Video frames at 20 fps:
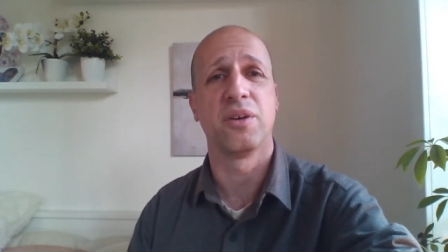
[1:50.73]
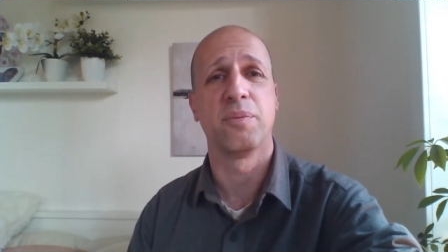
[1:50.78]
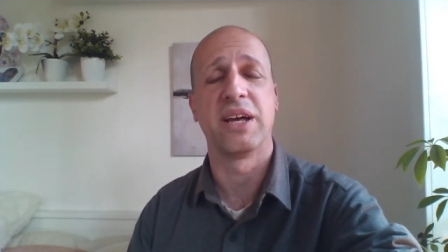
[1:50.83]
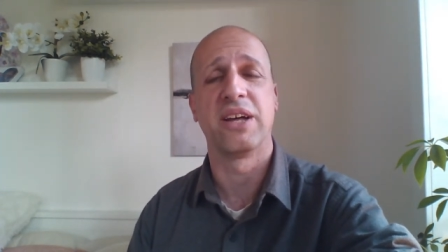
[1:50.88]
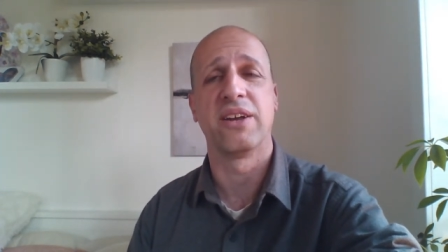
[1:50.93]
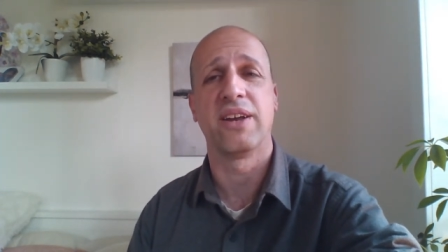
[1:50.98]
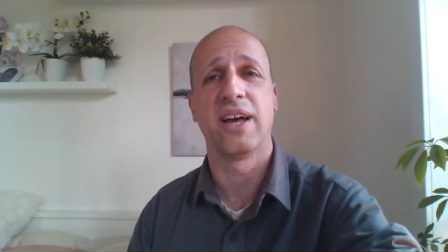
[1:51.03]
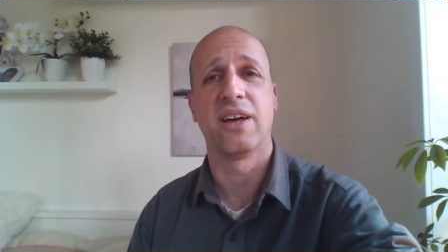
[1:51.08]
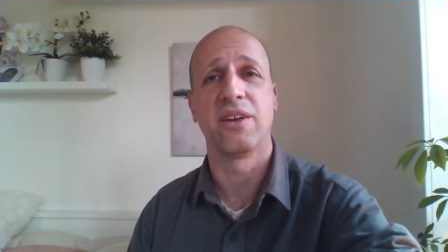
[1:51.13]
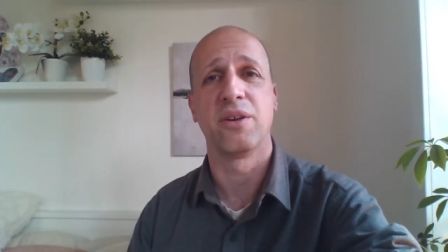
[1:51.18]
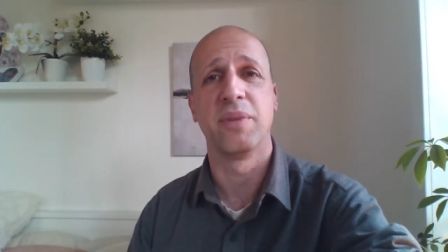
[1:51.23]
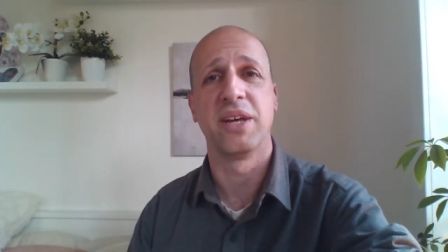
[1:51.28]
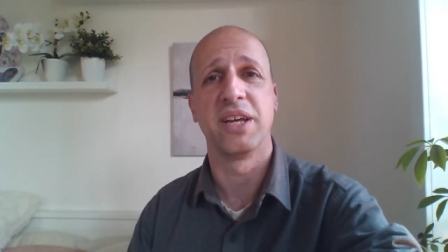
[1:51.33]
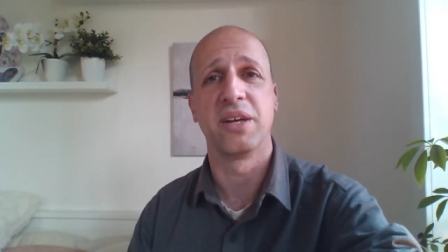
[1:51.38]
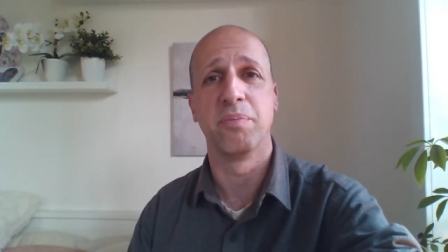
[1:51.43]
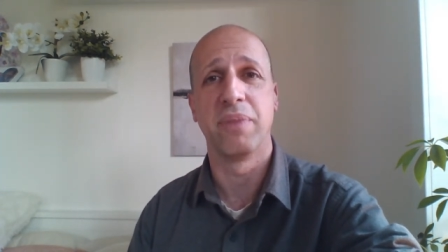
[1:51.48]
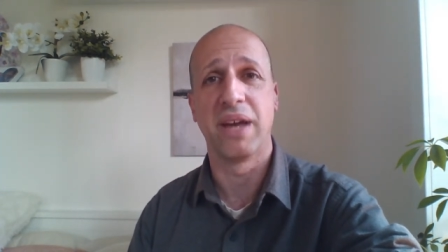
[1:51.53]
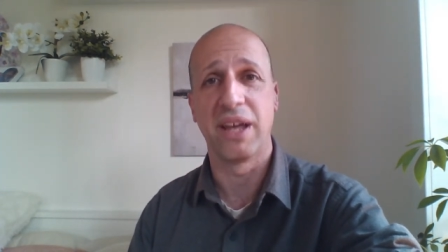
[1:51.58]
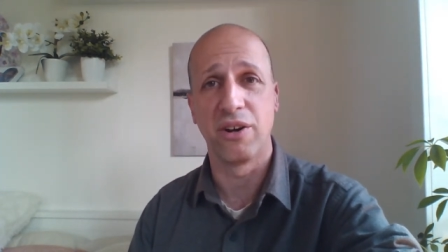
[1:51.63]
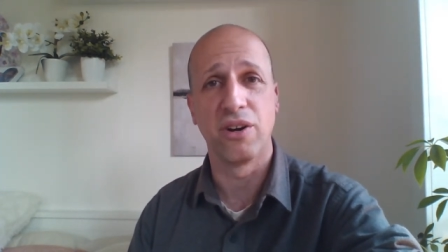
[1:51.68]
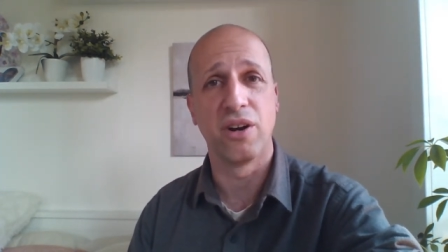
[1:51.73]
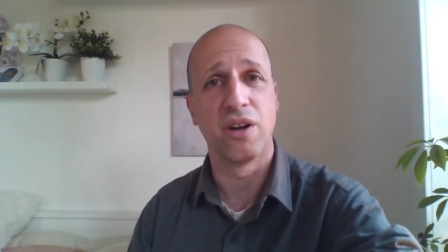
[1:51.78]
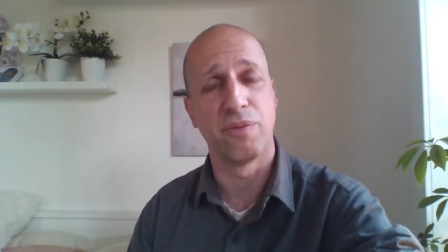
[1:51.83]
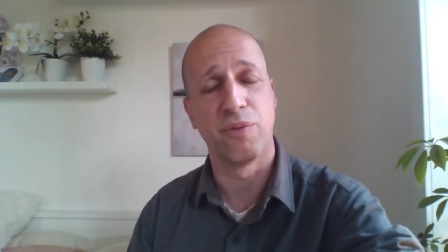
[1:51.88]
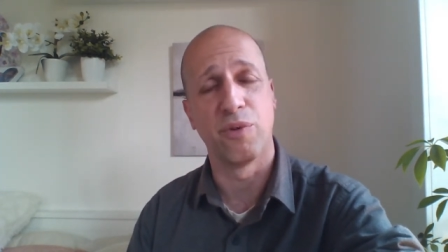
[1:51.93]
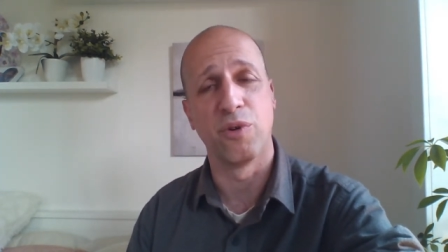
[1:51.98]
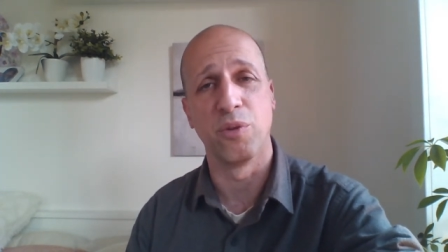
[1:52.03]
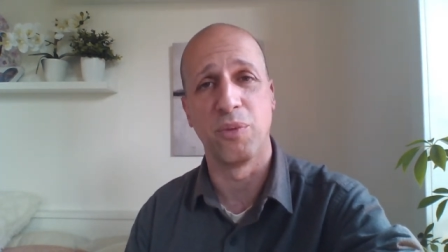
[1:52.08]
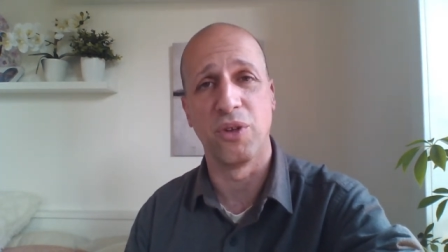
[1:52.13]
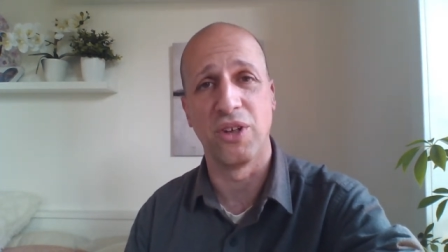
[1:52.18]
about how to make better
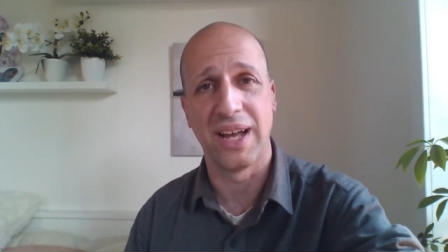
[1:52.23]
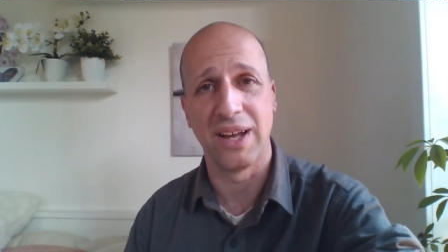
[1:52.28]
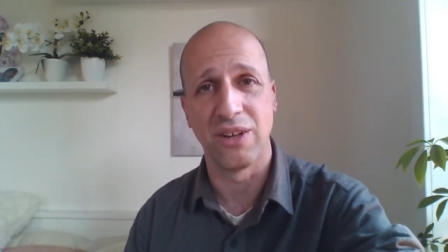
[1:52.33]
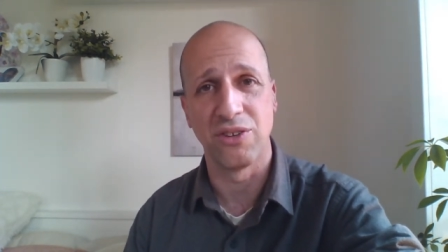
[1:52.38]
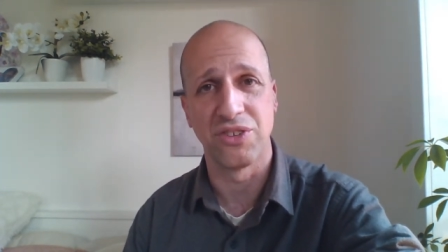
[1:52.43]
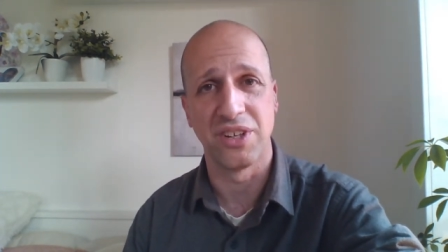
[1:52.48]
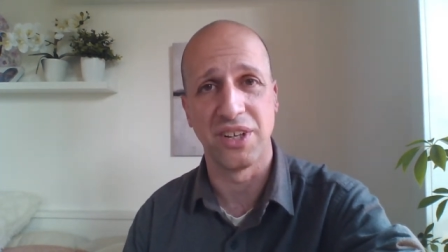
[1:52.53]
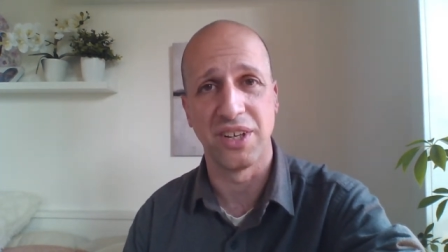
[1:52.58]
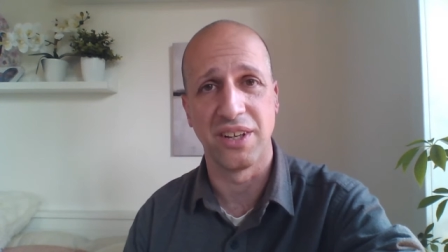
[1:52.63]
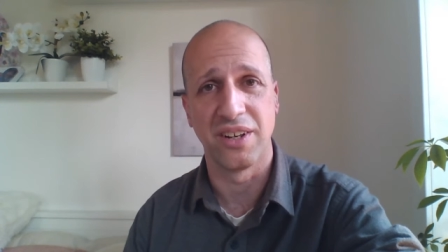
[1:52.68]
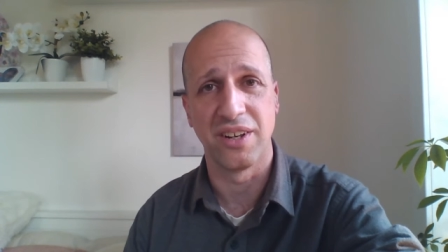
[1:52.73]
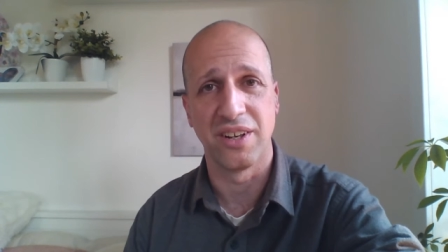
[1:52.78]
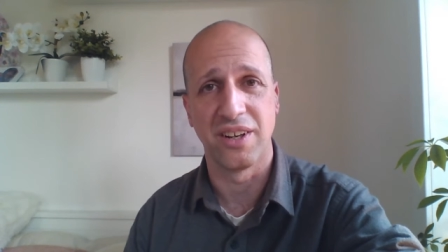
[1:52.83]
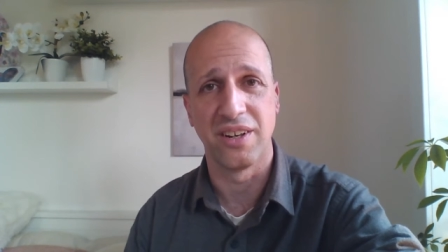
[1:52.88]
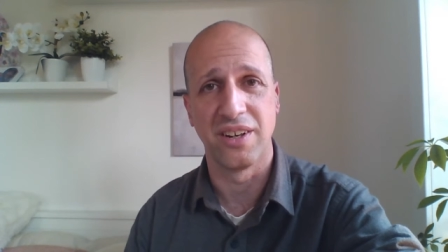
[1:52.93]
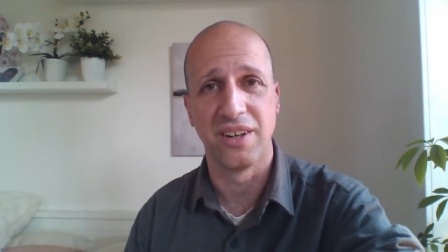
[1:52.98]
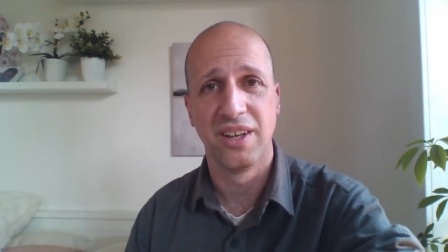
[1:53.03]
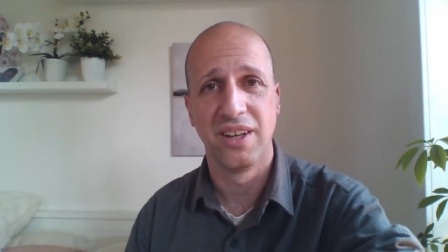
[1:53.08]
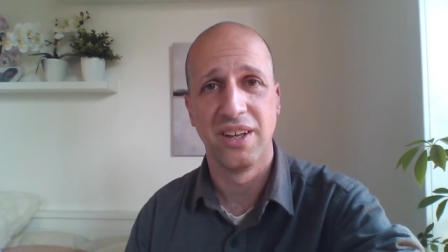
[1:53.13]
affordable housing and not